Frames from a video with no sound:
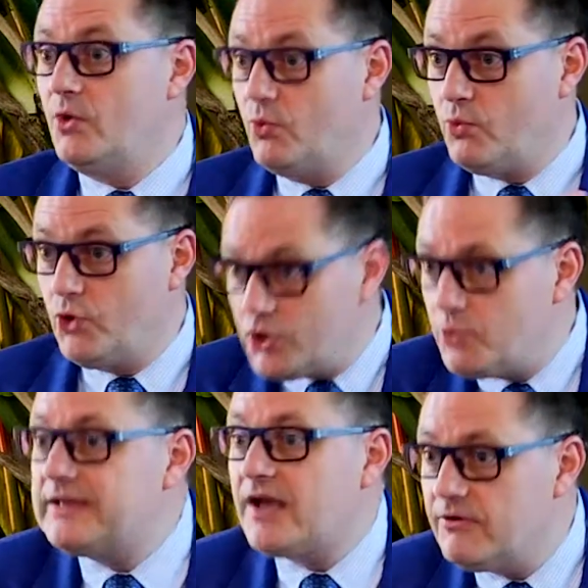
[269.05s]
work
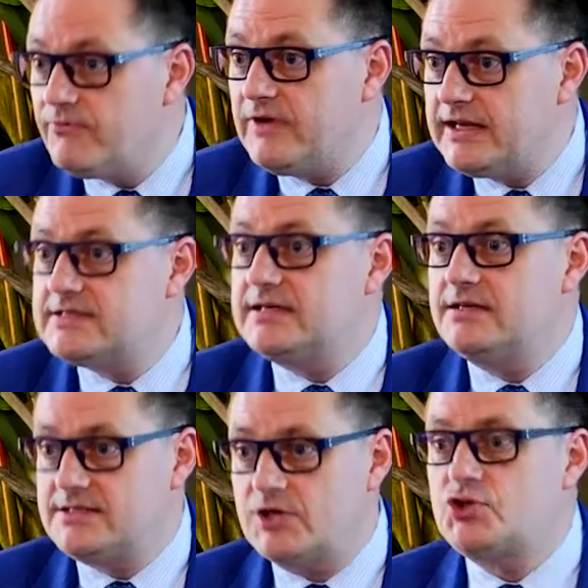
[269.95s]
with conflicts in
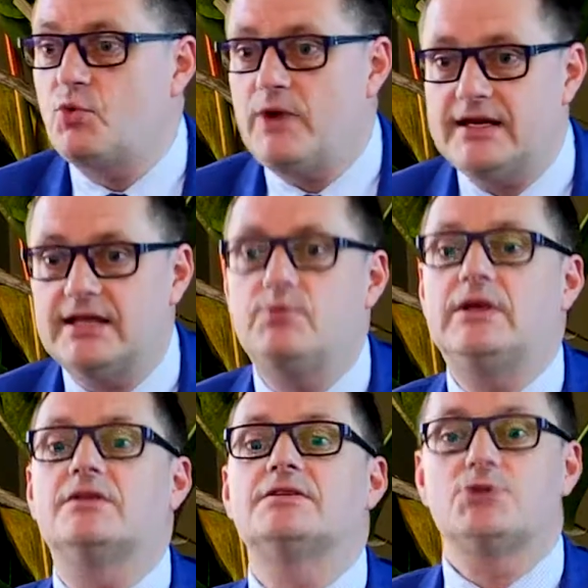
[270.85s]
such a way that we
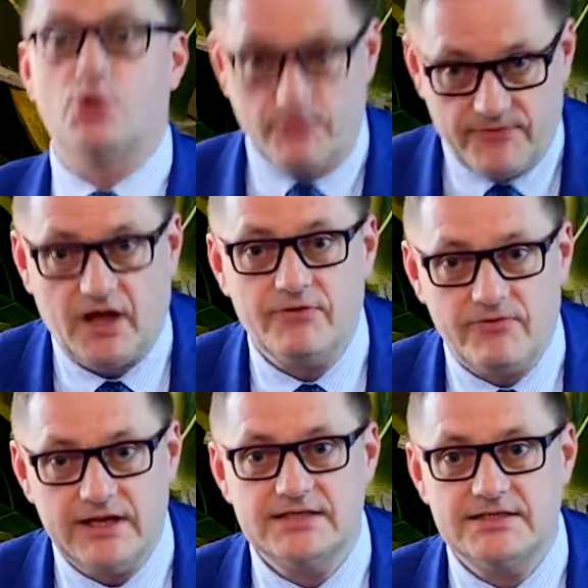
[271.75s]
can solve
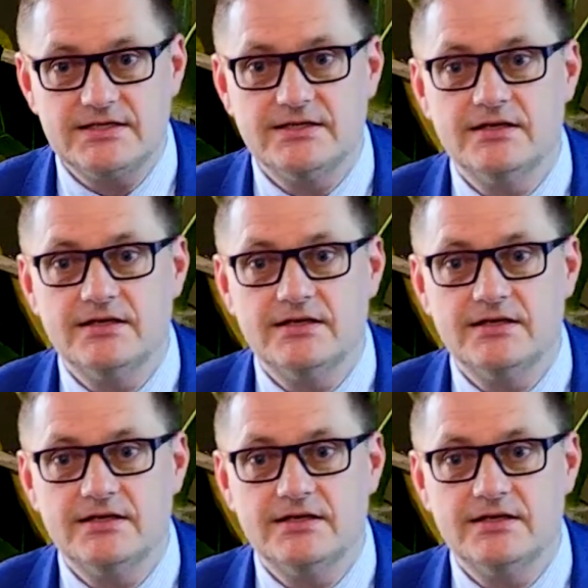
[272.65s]
conflicts?